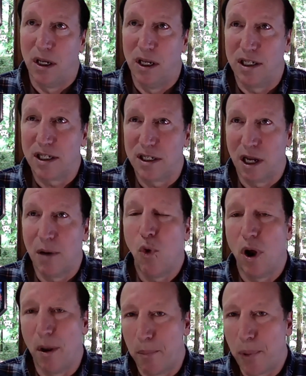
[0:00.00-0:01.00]

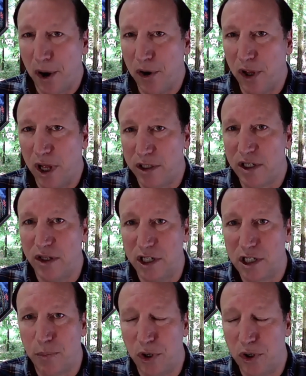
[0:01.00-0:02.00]
somewhat parallel to the
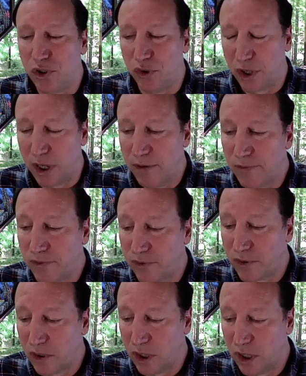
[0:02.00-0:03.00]
spiritual
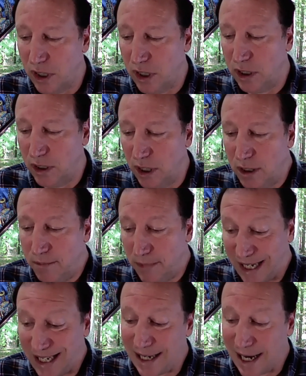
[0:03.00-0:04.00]
gifts
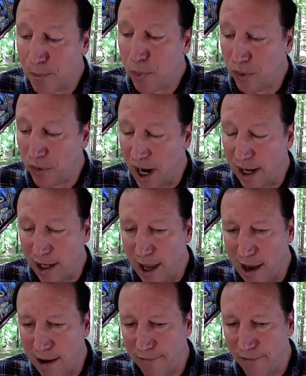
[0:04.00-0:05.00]
example that I
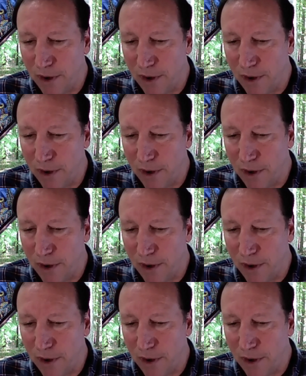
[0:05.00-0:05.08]
gave.